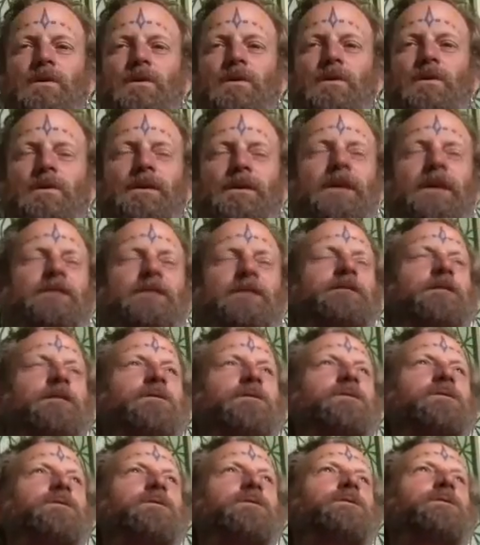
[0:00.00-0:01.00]
That's so
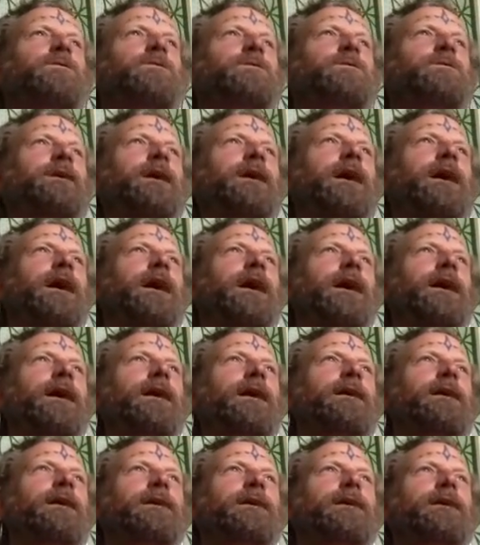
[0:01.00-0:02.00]
cool. Yeah.
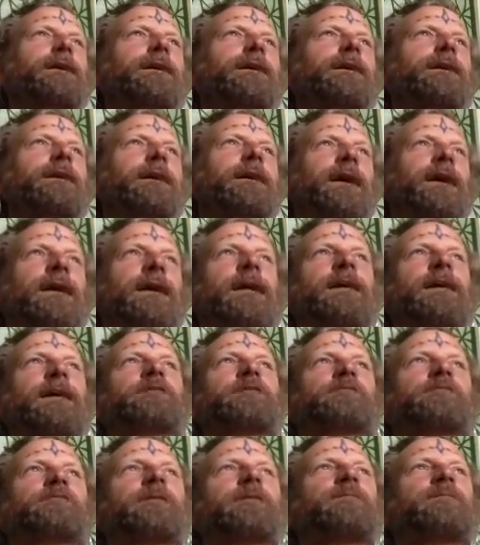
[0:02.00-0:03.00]
And I guess
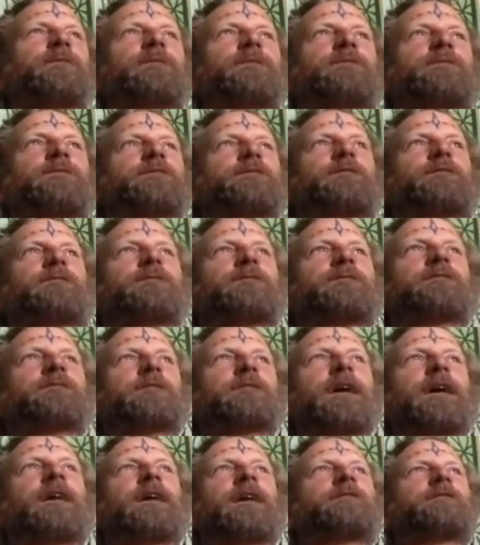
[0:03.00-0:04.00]
what we would say
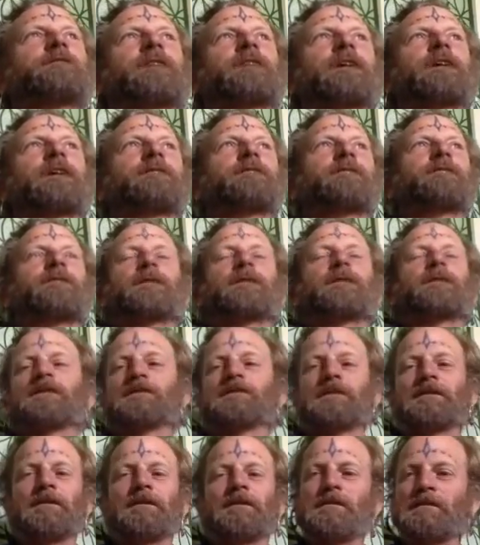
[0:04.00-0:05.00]
is like to the
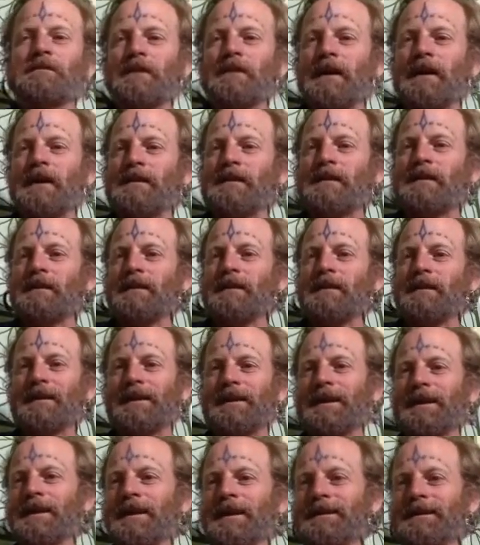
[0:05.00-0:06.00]
listeners, like,
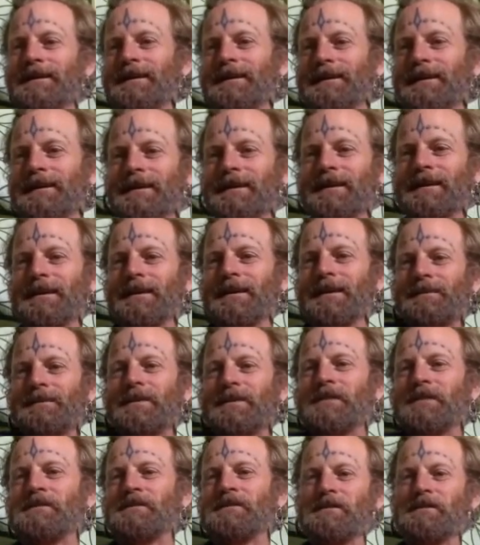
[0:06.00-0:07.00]
again, like this
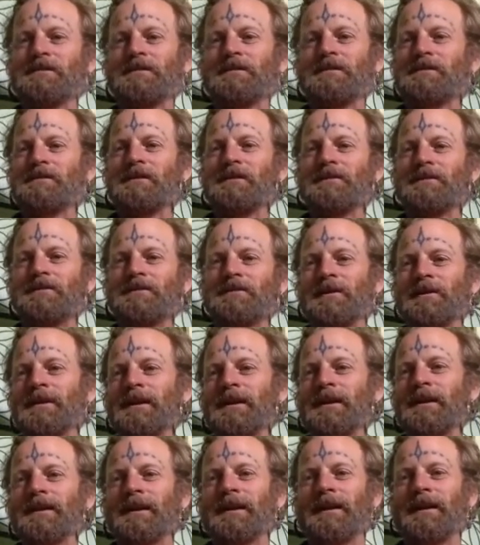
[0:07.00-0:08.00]
is just a journey
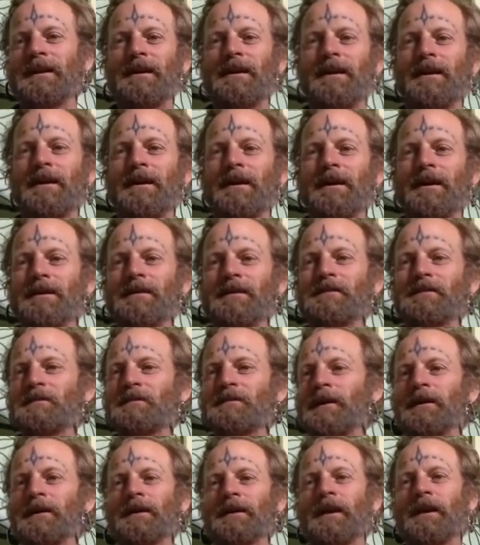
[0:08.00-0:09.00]
that Isabel and
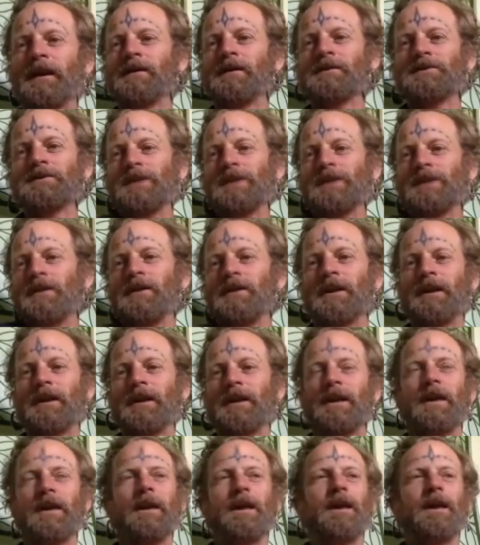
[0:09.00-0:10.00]
I are sharing.
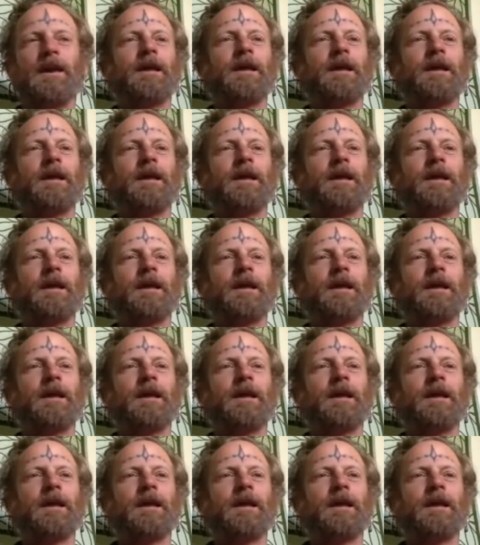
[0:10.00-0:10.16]
And